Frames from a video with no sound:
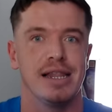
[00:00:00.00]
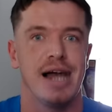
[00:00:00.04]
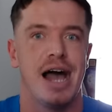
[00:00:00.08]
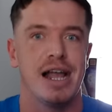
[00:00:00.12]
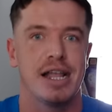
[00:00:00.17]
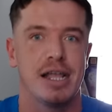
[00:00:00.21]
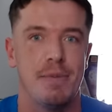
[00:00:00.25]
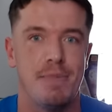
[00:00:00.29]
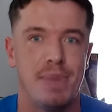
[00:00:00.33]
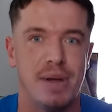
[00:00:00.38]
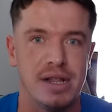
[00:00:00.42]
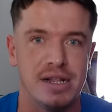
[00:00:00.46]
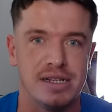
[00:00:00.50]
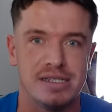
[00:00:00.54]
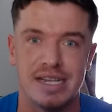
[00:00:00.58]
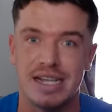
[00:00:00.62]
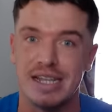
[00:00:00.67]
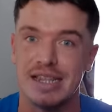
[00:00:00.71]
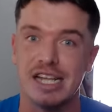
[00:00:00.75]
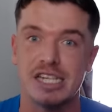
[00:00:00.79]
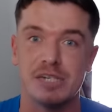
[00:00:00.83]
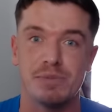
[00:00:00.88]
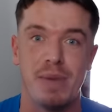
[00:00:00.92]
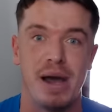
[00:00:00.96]
that
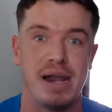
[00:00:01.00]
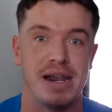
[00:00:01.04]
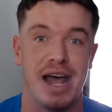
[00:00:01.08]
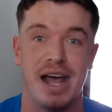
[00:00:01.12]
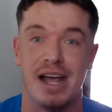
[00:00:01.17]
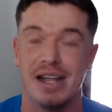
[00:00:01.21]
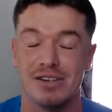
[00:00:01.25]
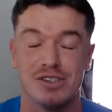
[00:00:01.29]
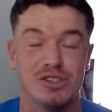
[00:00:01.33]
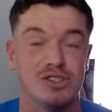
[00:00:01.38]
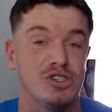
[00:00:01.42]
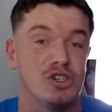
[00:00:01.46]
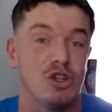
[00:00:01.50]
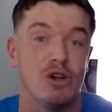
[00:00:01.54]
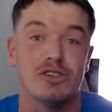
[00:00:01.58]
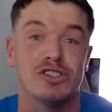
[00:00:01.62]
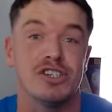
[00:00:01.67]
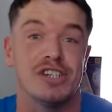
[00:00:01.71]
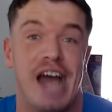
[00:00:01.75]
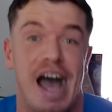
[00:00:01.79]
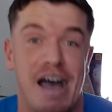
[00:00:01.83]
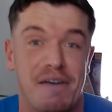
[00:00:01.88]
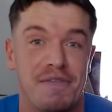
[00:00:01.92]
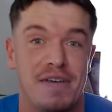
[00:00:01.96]
likability. This man
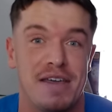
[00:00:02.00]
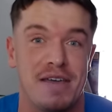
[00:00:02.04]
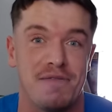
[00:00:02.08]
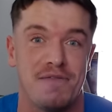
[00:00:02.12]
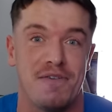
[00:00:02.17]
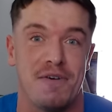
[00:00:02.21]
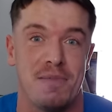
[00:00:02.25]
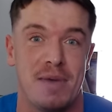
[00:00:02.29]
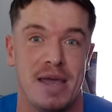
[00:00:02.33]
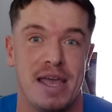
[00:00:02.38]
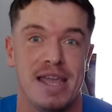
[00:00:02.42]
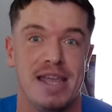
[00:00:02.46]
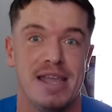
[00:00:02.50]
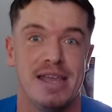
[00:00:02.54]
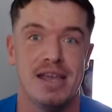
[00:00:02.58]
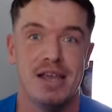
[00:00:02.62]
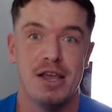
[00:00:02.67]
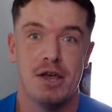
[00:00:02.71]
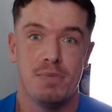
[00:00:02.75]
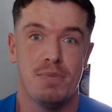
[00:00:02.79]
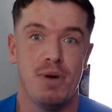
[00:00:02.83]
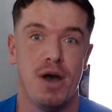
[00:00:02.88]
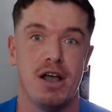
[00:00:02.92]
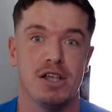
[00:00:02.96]
doesn't have it for
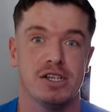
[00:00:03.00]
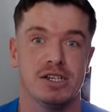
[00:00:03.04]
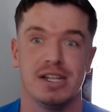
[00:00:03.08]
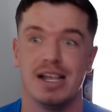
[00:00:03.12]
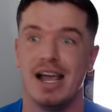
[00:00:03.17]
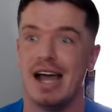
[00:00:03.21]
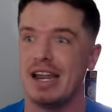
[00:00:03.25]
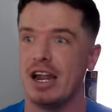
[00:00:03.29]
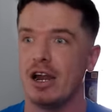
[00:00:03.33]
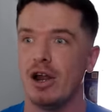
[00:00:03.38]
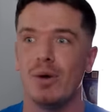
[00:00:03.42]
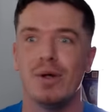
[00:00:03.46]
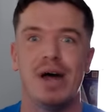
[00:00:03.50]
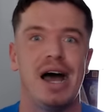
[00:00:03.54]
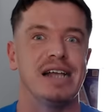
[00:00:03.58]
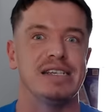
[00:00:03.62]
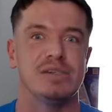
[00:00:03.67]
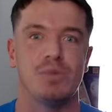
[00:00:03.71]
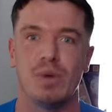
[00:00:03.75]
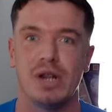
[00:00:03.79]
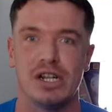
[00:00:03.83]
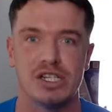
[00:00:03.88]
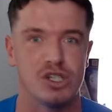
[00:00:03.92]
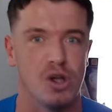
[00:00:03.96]
me, personally. And I know
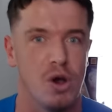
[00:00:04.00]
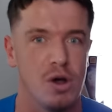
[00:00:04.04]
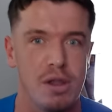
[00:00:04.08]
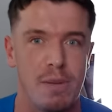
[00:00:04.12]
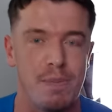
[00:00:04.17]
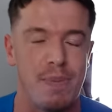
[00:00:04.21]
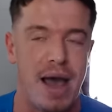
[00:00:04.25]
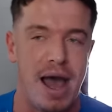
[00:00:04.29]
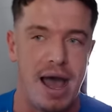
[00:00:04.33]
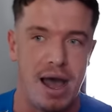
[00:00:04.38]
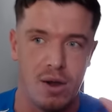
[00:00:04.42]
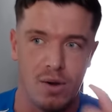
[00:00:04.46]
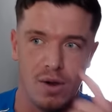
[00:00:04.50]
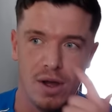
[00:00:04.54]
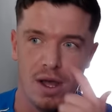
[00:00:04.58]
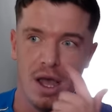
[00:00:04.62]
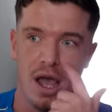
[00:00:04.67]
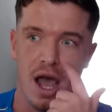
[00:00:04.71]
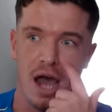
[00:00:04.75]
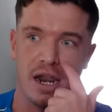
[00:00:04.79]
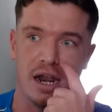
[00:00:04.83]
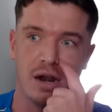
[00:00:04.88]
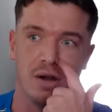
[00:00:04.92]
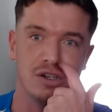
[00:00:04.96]
that isn't what it's all
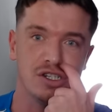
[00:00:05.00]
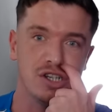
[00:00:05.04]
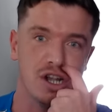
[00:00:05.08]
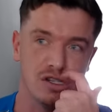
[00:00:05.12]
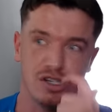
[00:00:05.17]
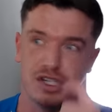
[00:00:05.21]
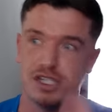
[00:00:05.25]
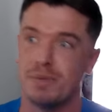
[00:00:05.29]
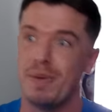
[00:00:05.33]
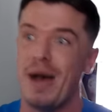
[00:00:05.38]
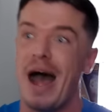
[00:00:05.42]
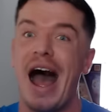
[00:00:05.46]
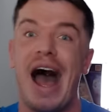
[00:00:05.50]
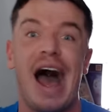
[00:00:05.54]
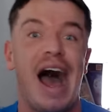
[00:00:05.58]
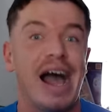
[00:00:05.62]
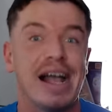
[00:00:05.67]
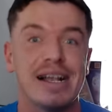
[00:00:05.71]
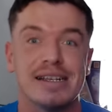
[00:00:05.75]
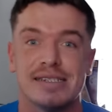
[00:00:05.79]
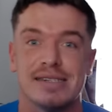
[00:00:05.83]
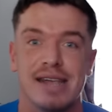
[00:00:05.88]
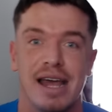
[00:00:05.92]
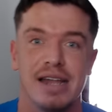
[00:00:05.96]
about. And I know it's not just about
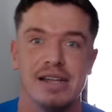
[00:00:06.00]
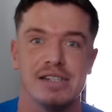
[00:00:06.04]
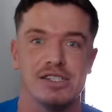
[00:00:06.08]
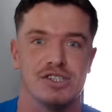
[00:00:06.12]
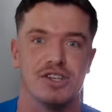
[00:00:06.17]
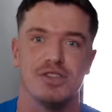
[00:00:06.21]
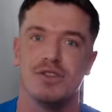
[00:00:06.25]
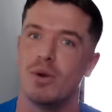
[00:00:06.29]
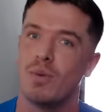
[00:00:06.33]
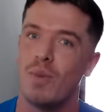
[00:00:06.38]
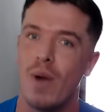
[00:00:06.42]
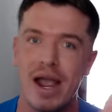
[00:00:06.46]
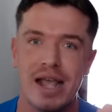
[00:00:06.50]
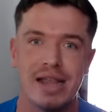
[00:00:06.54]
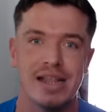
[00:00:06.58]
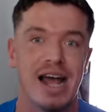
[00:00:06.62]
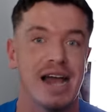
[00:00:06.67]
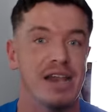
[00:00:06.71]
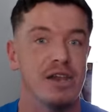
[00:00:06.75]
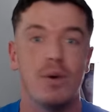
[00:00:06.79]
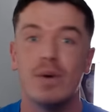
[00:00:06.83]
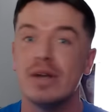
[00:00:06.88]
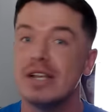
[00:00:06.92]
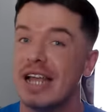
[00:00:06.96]
accents and the way
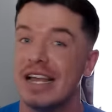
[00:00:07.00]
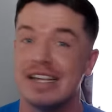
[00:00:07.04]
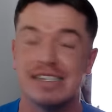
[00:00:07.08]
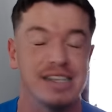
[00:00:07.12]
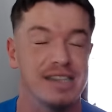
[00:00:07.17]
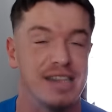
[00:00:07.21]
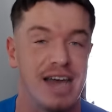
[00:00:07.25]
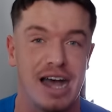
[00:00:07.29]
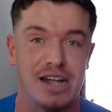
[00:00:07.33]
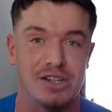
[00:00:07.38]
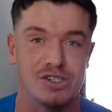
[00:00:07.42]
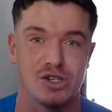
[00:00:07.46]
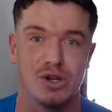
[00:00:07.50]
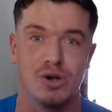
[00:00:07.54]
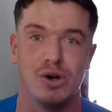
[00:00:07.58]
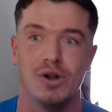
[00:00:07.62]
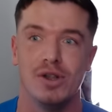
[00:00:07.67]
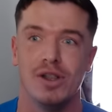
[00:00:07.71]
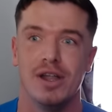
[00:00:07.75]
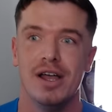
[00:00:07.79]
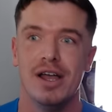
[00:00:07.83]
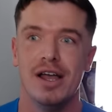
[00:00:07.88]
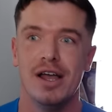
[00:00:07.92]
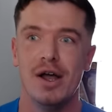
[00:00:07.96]
that, I know it isn't that at
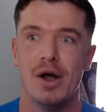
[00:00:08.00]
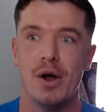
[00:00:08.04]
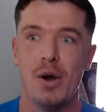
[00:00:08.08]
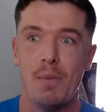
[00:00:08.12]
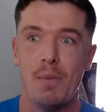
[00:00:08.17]
all.